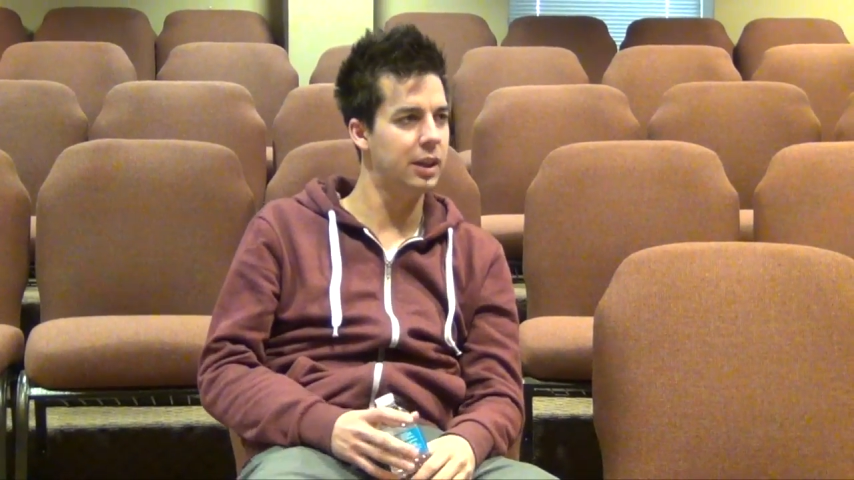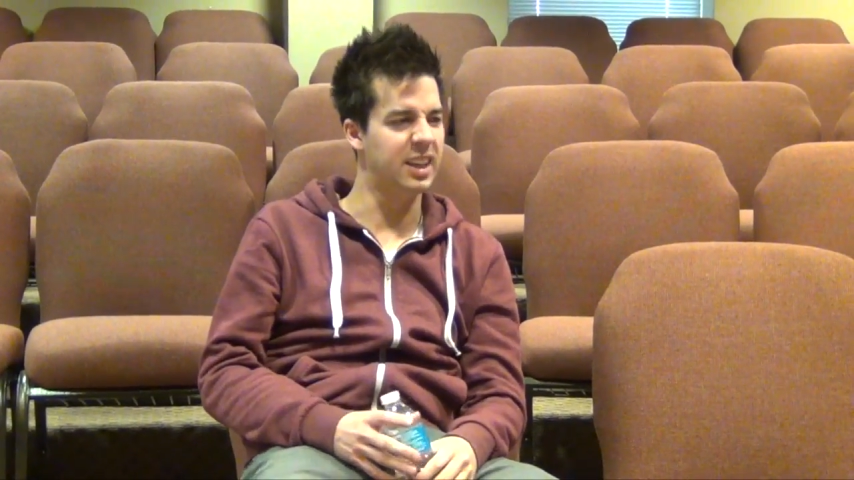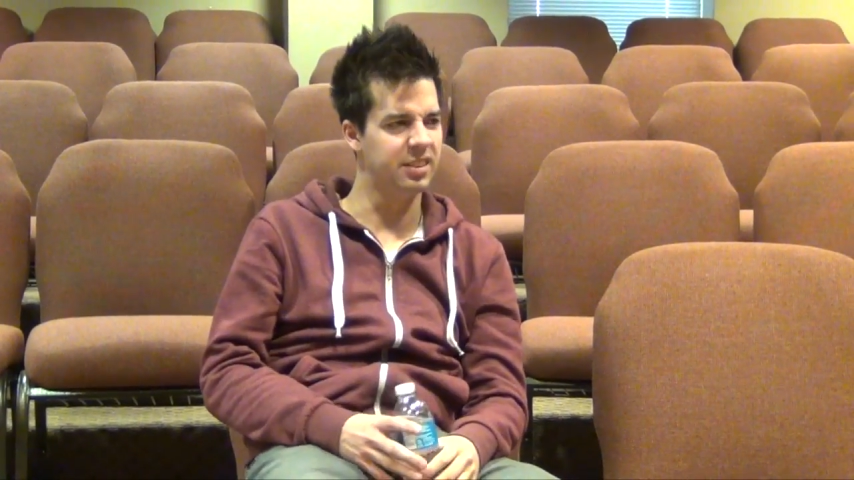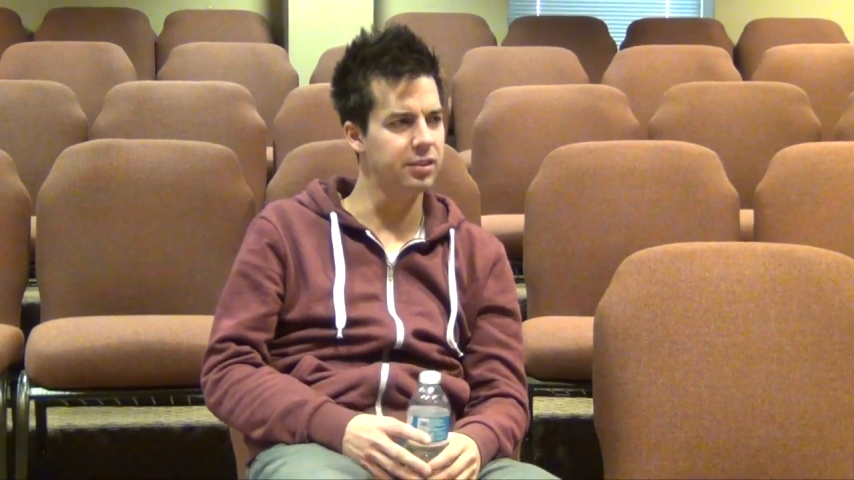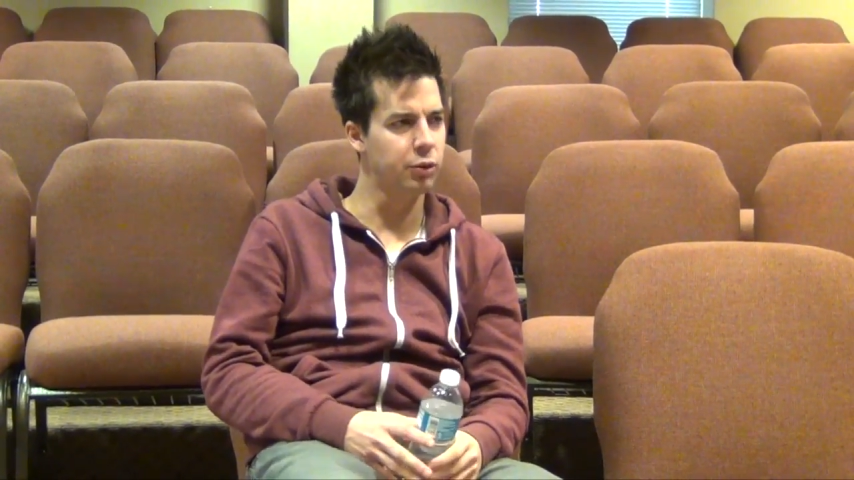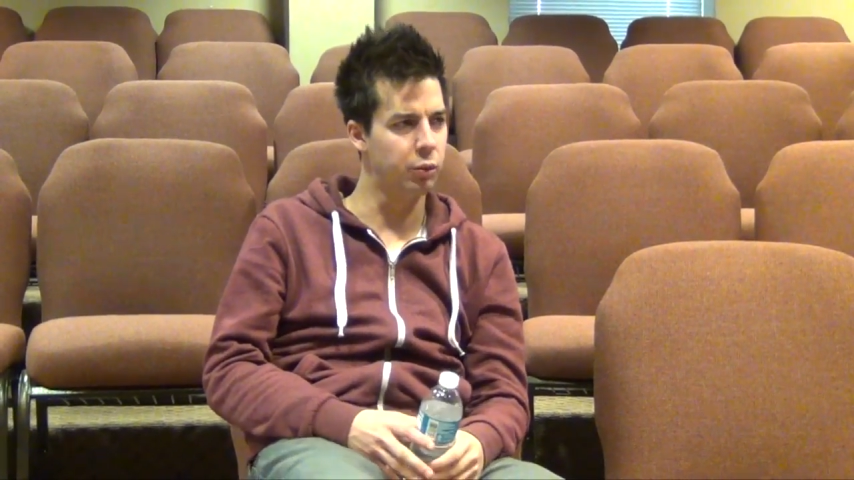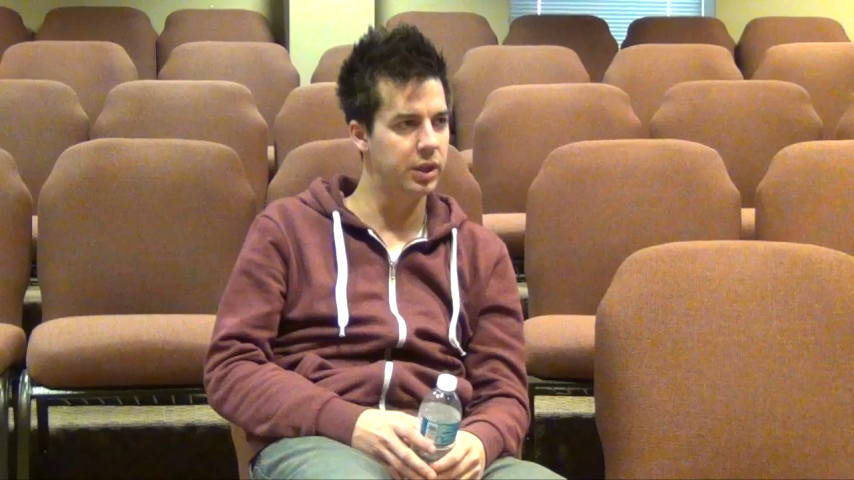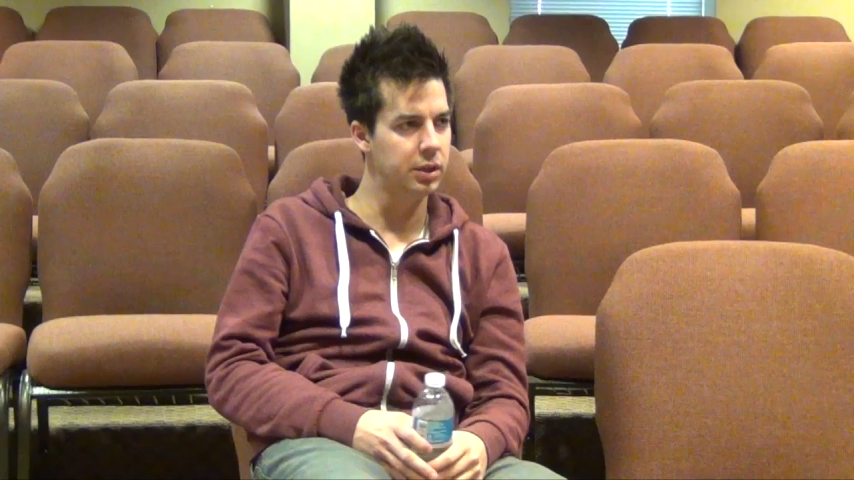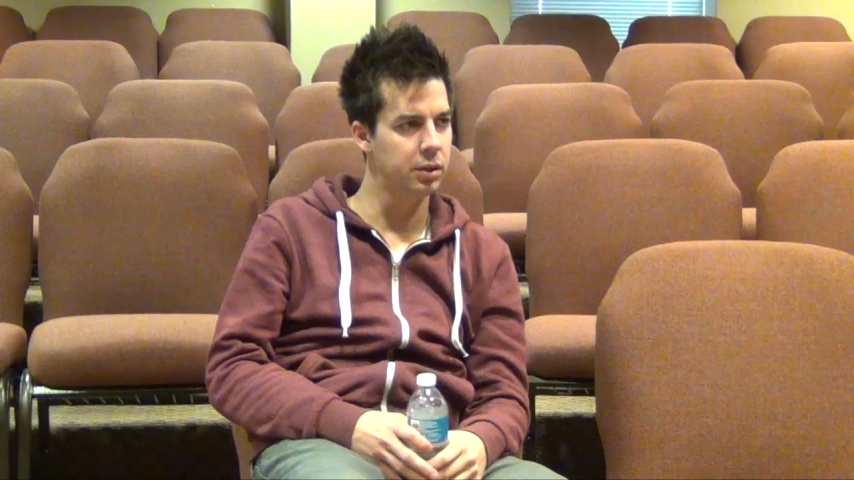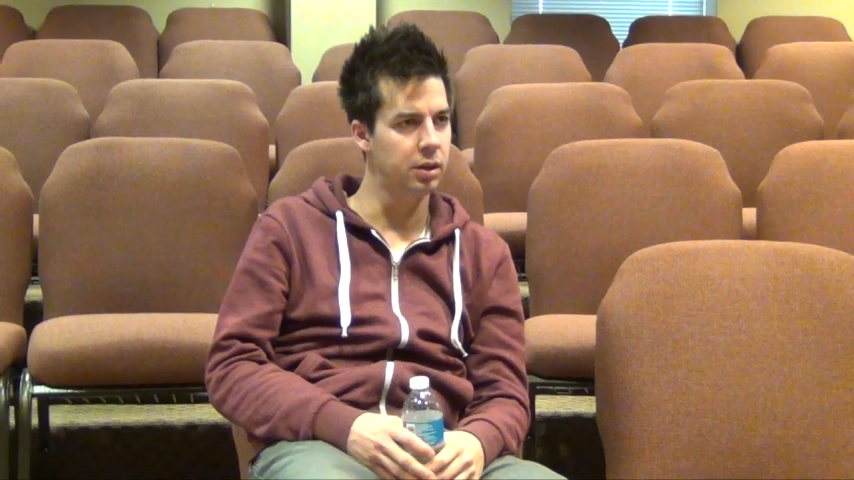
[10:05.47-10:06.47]
Like, is this a
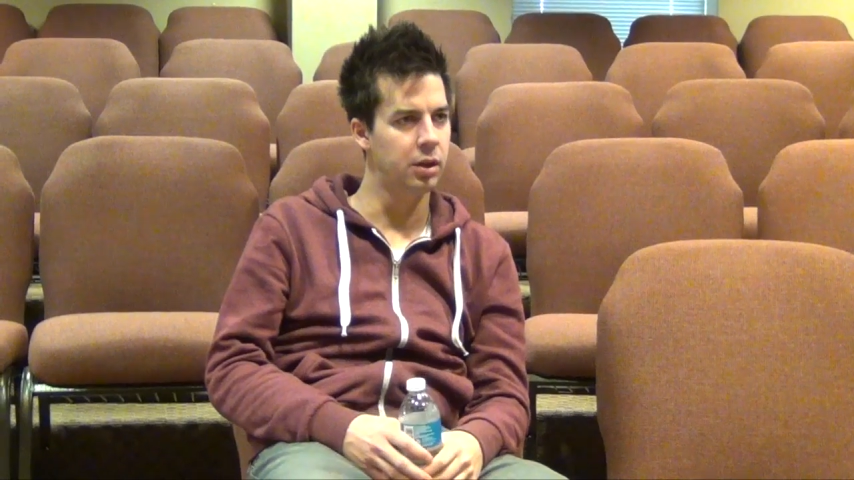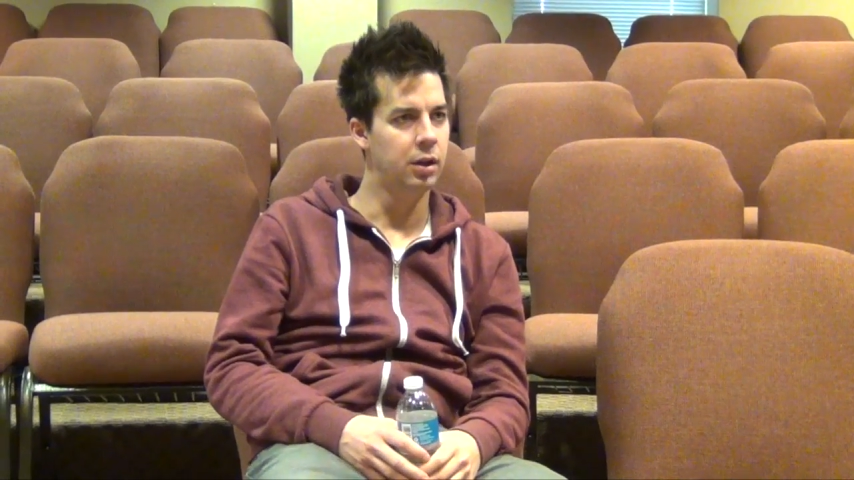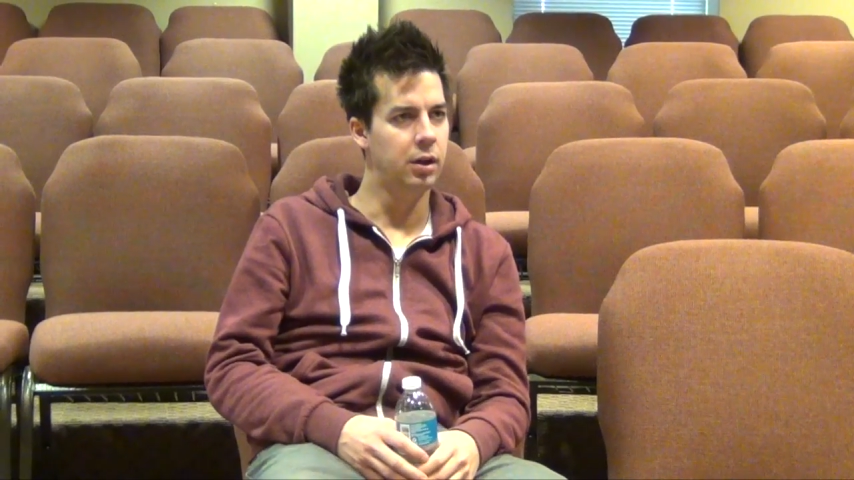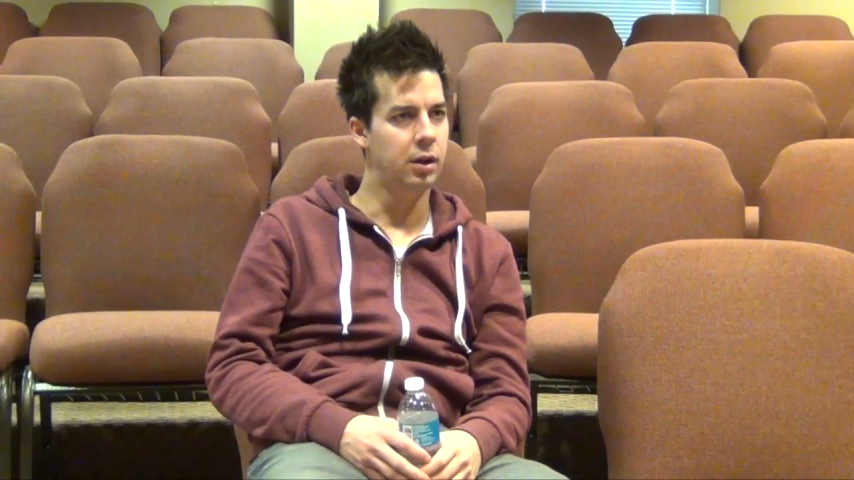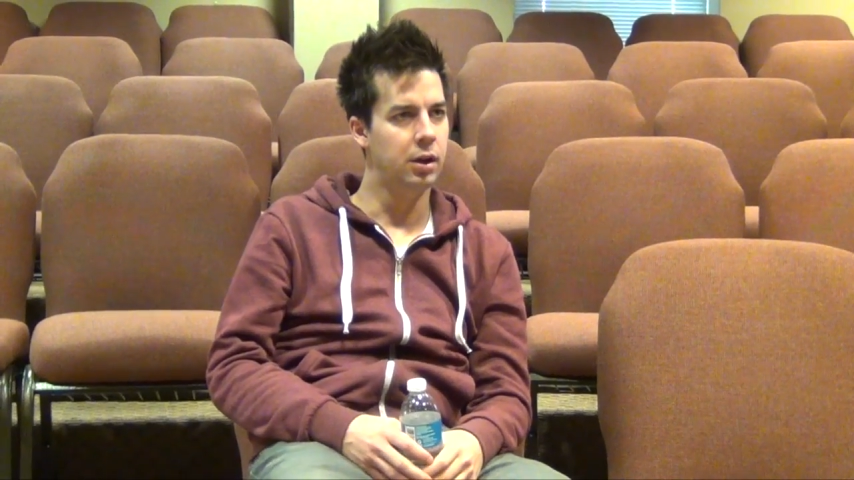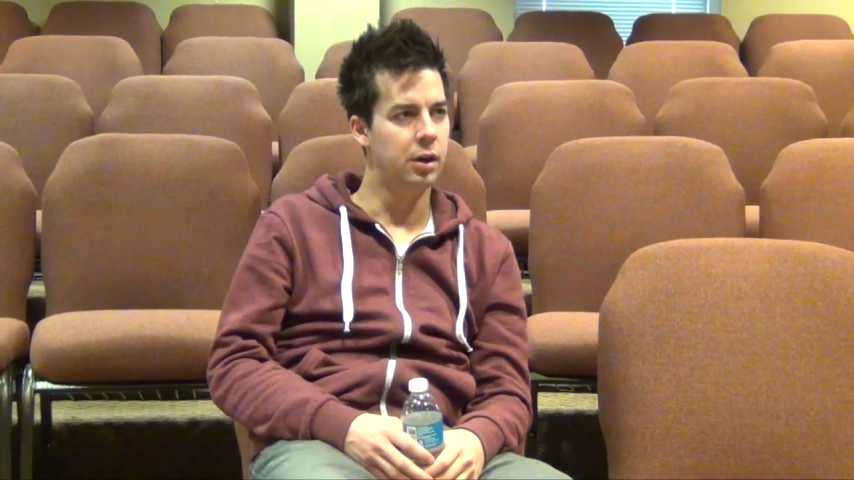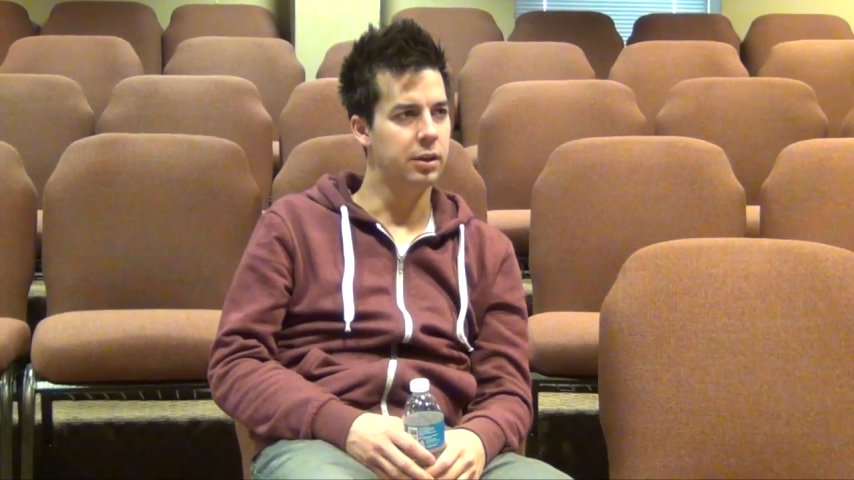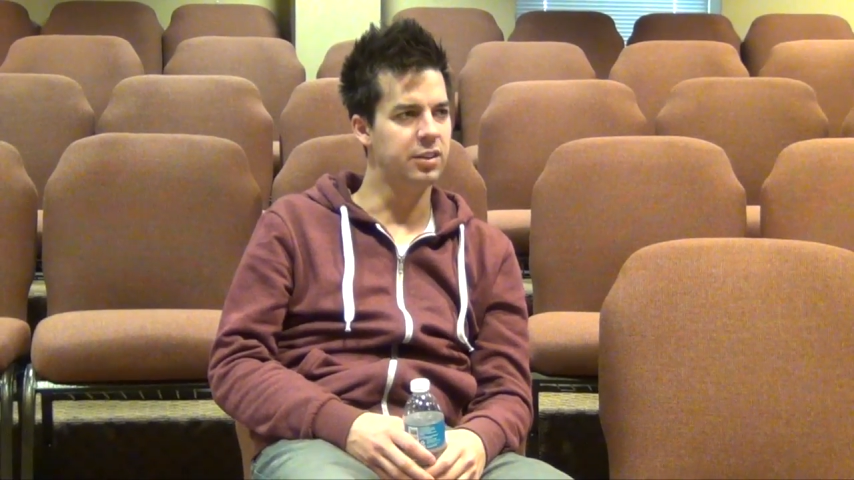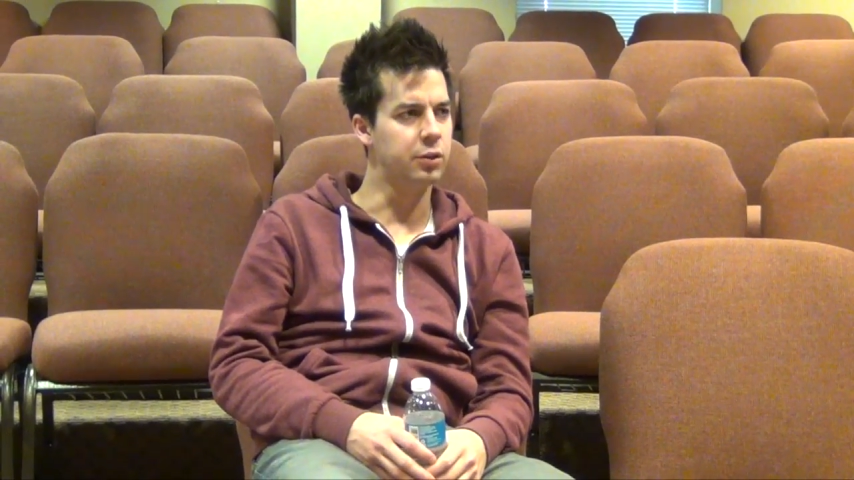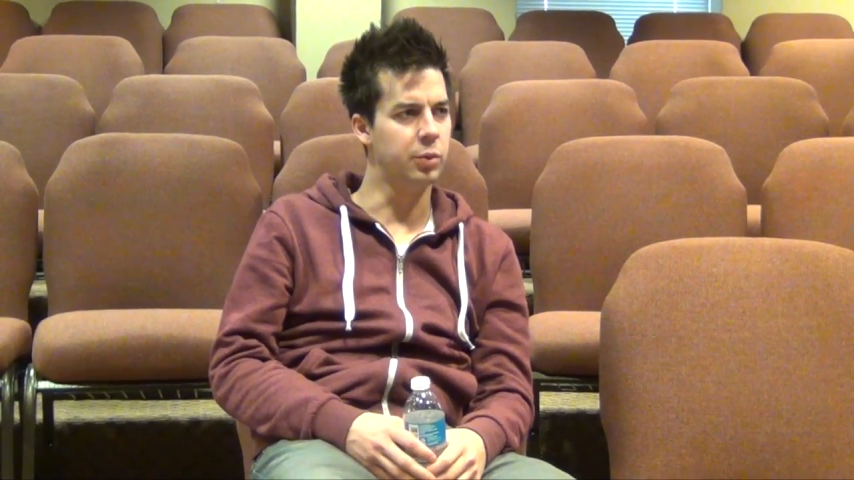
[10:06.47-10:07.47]
real
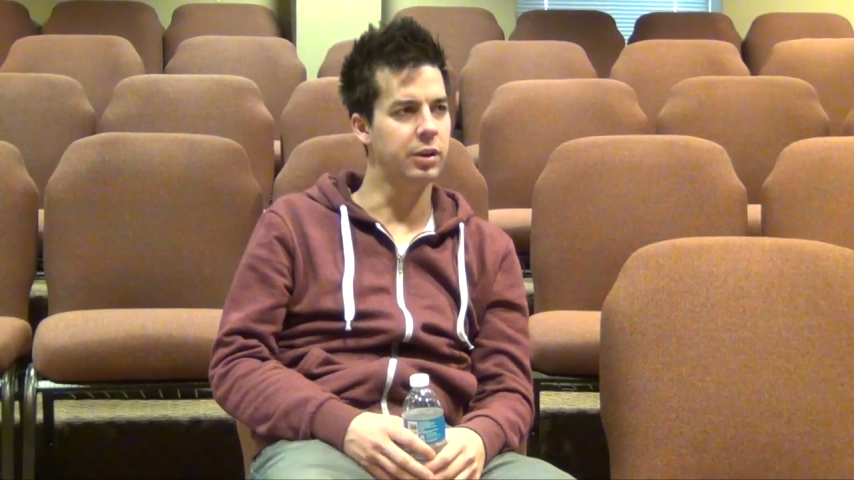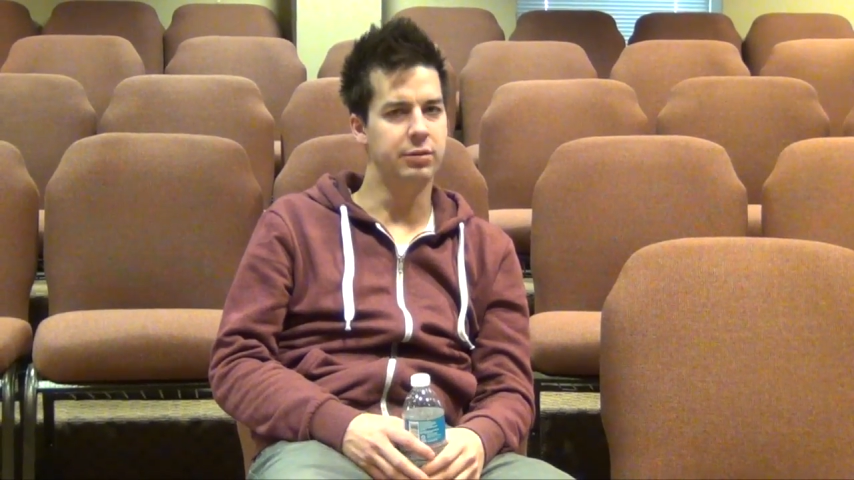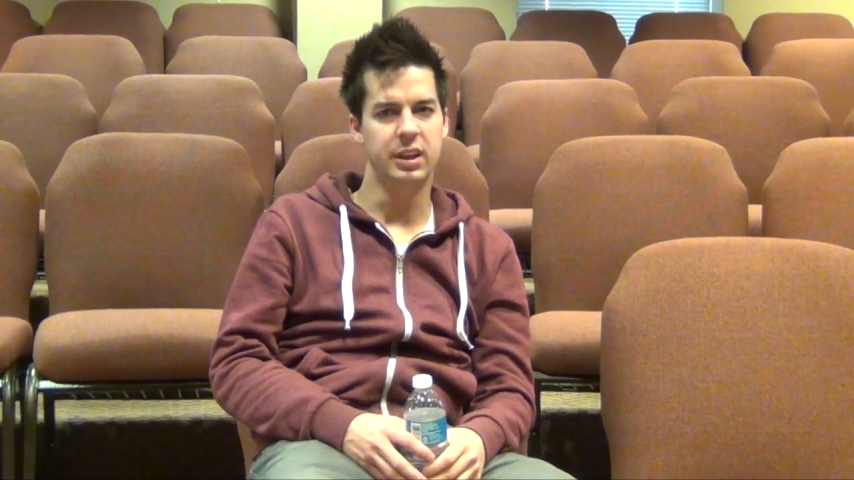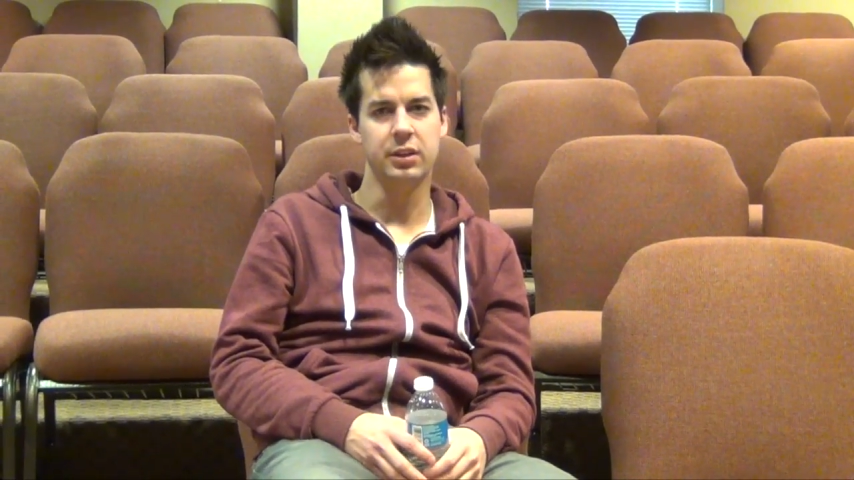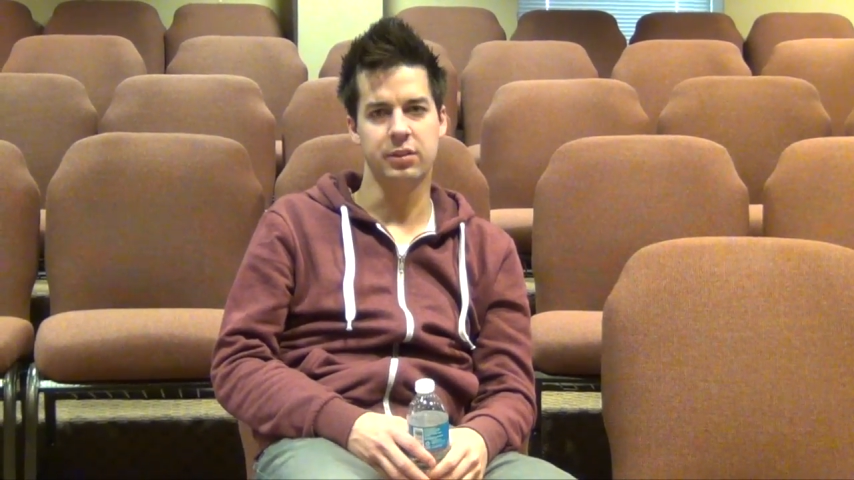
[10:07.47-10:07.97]
video?